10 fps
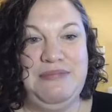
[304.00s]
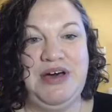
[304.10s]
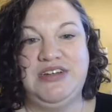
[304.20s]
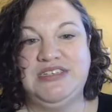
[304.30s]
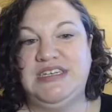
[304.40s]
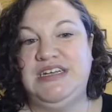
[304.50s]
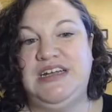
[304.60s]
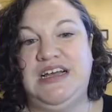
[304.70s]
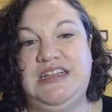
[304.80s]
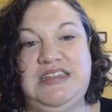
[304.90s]
bottles,
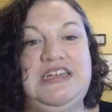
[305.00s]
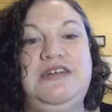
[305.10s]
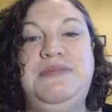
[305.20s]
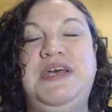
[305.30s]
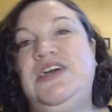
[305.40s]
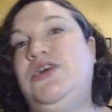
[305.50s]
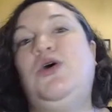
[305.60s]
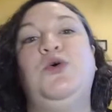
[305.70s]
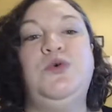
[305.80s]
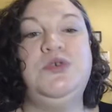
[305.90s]
and a little bit
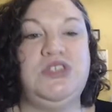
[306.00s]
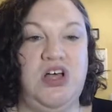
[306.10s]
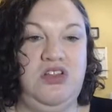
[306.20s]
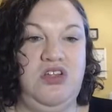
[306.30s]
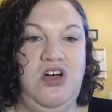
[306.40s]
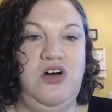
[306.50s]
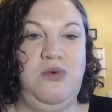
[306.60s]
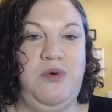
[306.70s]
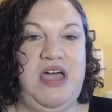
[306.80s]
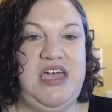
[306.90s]
goes a
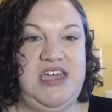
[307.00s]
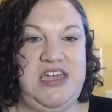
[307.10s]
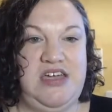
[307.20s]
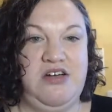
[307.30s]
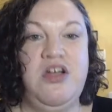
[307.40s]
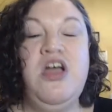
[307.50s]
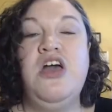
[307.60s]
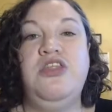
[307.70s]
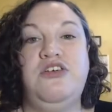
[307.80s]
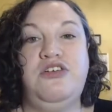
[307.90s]
long way here.
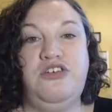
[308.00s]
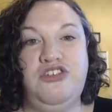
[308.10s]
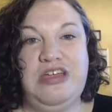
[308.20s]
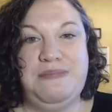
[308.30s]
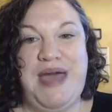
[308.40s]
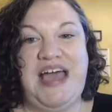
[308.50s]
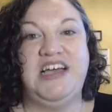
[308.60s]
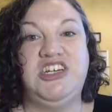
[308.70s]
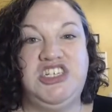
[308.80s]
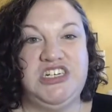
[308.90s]
They're usually
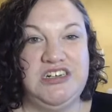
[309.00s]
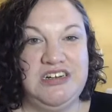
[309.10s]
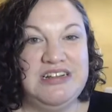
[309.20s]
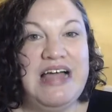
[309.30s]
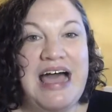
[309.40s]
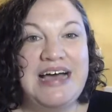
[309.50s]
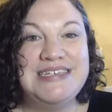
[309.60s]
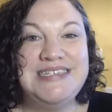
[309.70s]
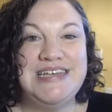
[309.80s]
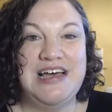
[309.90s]
packaged in
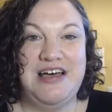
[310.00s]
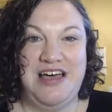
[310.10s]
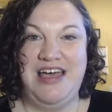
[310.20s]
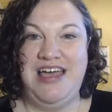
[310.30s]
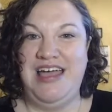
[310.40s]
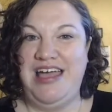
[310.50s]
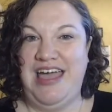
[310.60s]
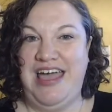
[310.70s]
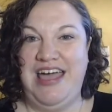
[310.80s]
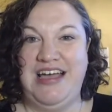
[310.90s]
glass,
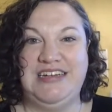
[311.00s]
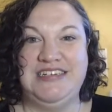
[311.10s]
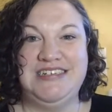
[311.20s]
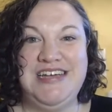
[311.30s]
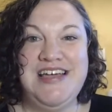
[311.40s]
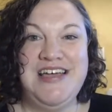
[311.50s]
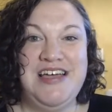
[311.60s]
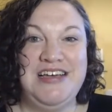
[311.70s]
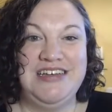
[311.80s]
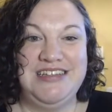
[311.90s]
and
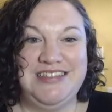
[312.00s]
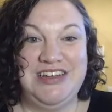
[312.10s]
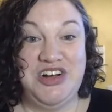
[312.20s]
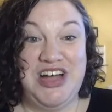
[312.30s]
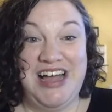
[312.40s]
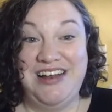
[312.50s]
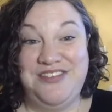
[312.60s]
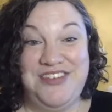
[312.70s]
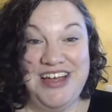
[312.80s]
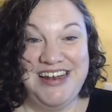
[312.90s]
they're kind
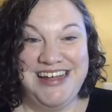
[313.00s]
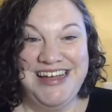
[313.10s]
of fun.